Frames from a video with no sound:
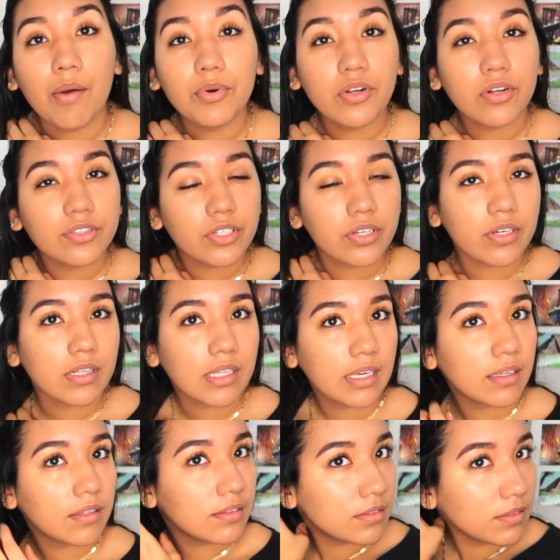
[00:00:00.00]
would also
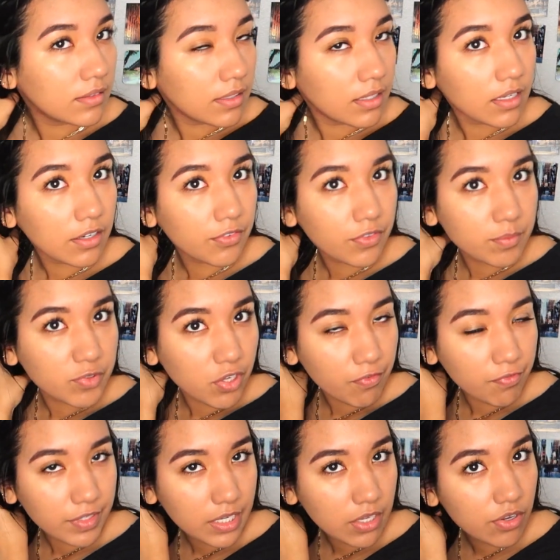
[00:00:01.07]
like hear from
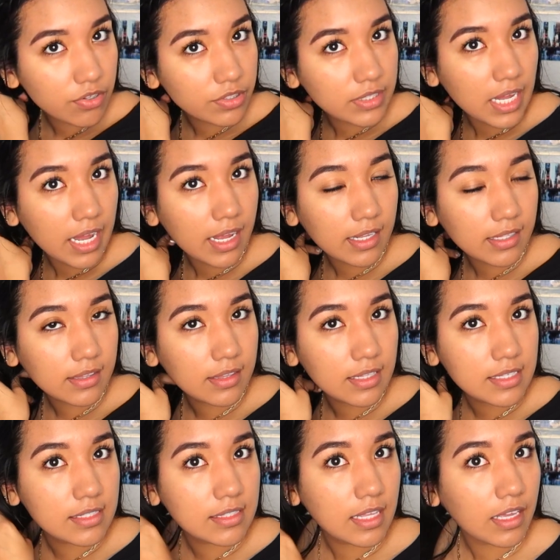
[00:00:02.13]
some videos that
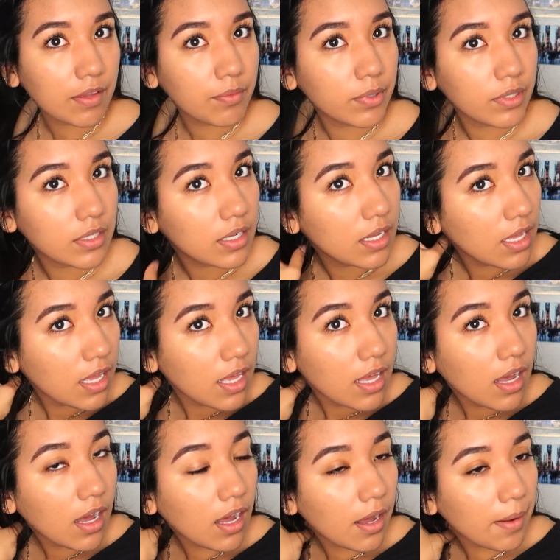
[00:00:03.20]
this thing would
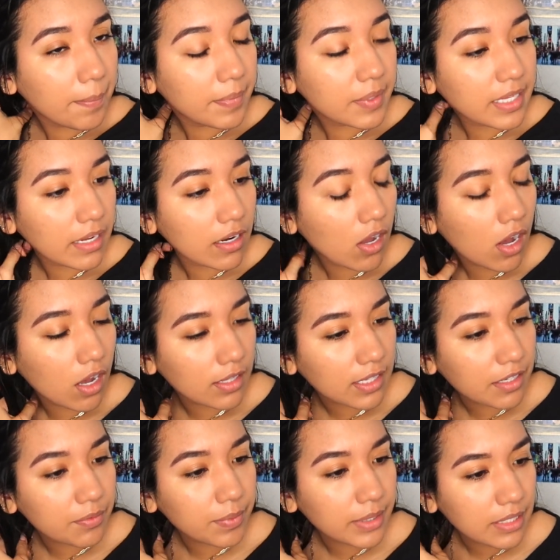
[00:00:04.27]
um get hot
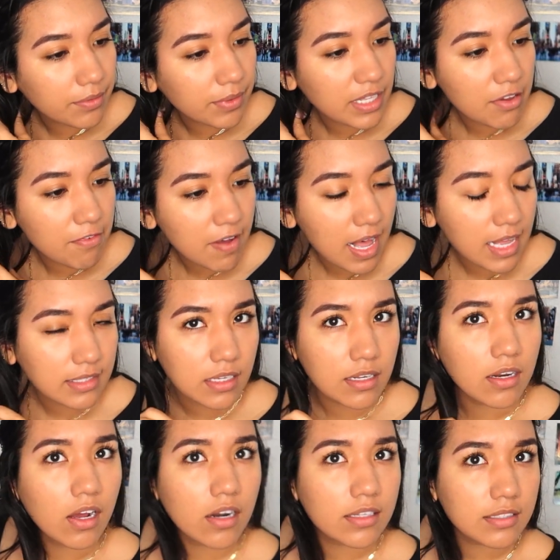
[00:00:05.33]
like really really fast,
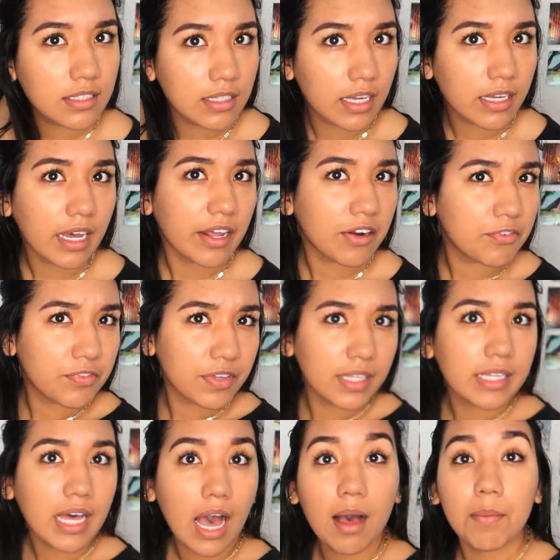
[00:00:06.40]
and honestly like I don't feel
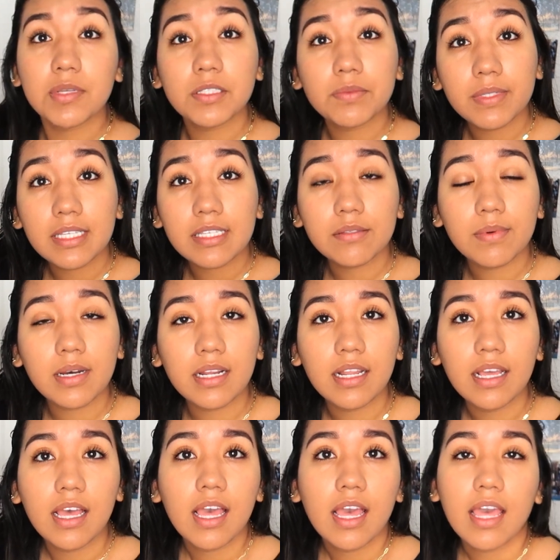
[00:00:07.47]
that happens with this one.
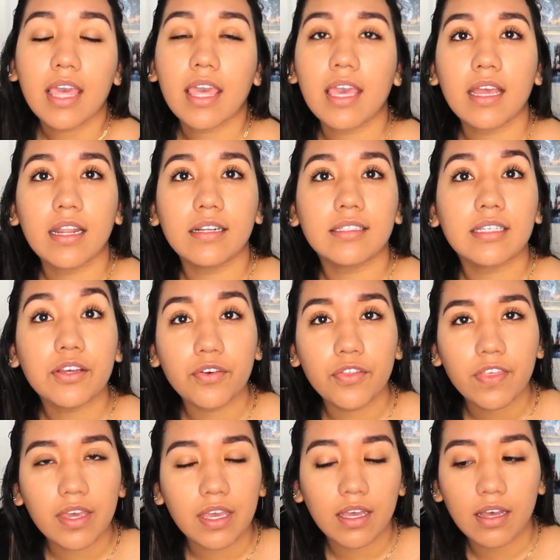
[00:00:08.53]
And the good
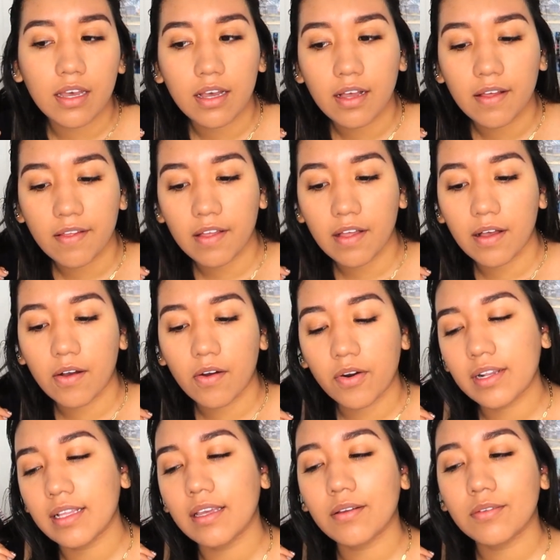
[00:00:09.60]
thing,
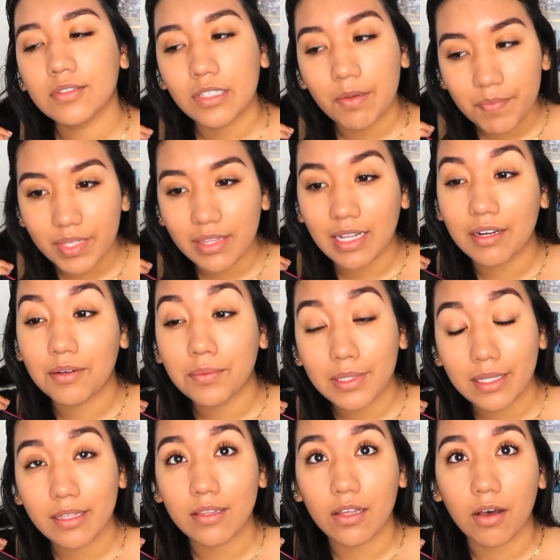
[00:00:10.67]
or like something that I
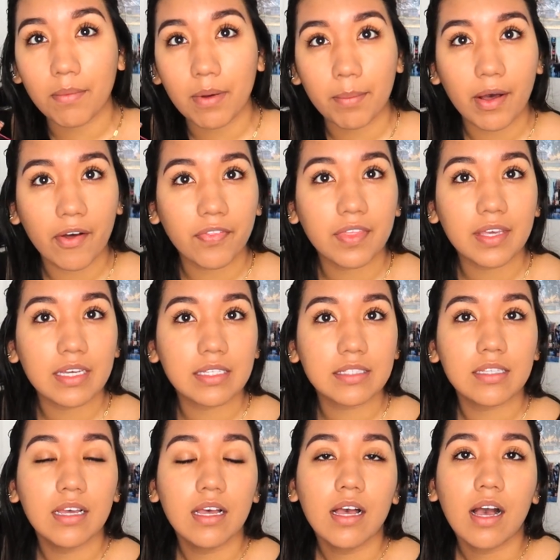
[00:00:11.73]
really love about this
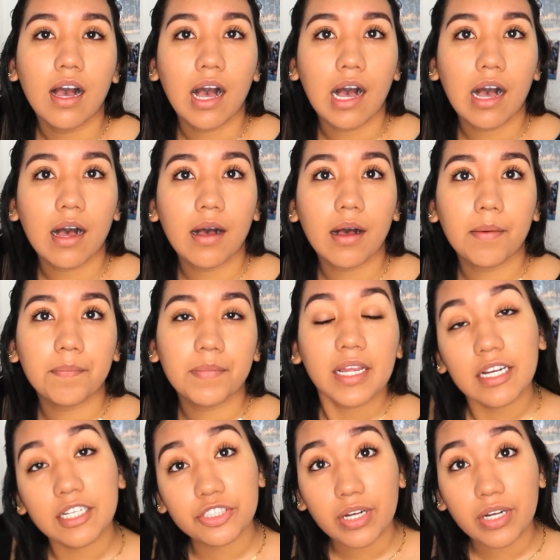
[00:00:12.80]
um hair